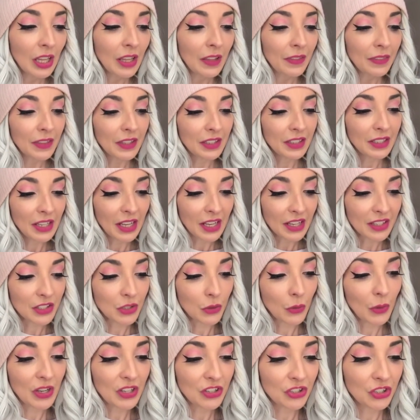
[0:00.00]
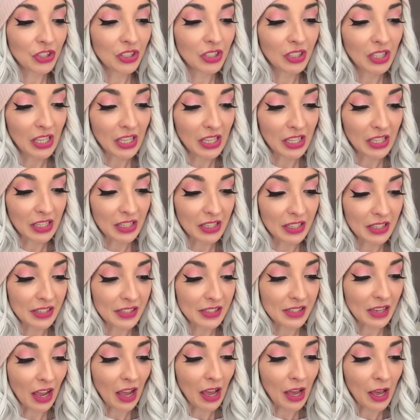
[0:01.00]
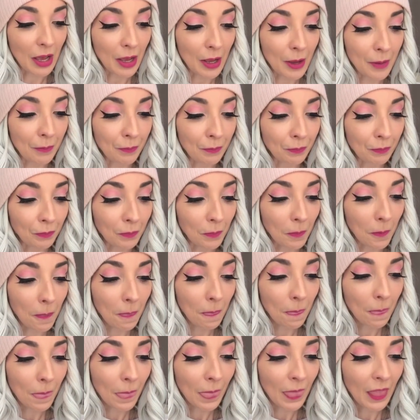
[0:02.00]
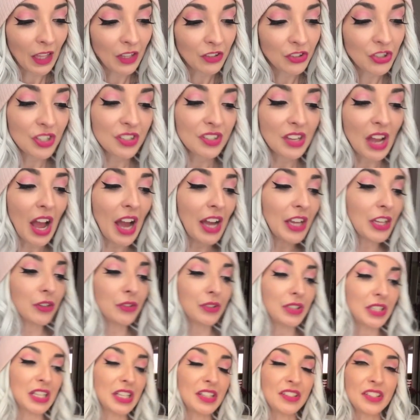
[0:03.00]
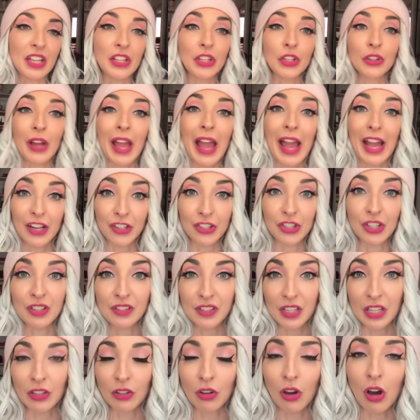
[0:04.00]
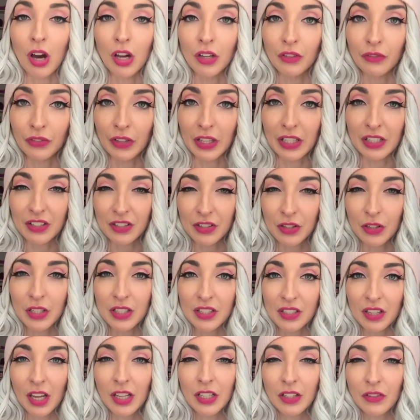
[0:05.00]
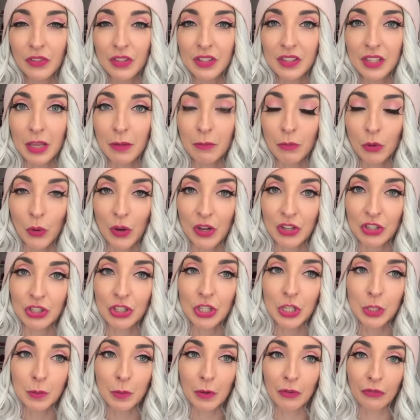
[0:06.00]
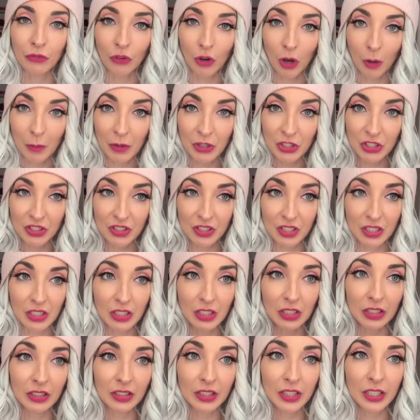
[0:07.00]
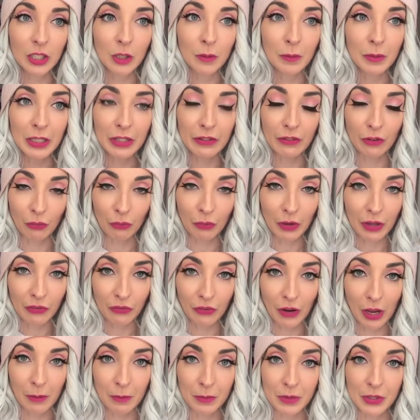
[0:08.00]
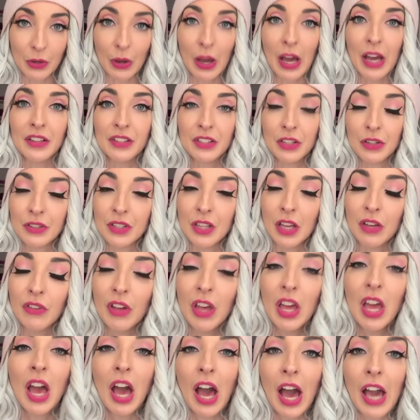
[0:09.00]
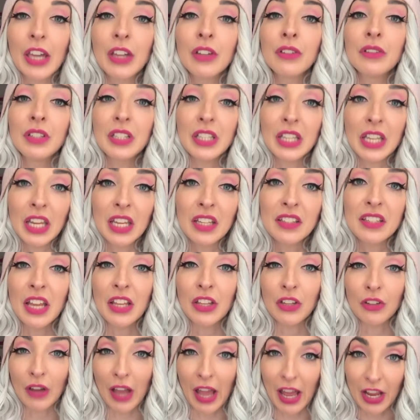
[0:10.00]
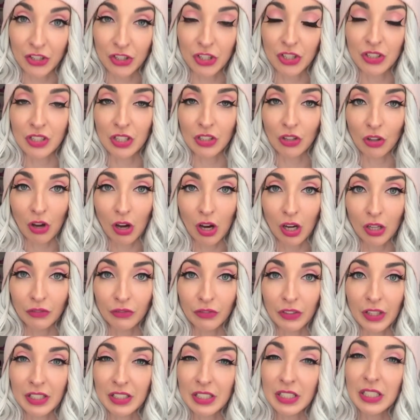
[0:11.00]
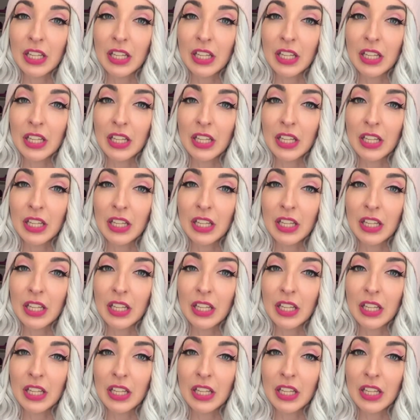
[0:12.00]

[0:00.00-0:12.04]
The next question is, just, are your needs and your actions in conflict? So it's kind of the same question as before, but just a little bit of a reframe. So ask yourself, are your needs and your actions in conflict?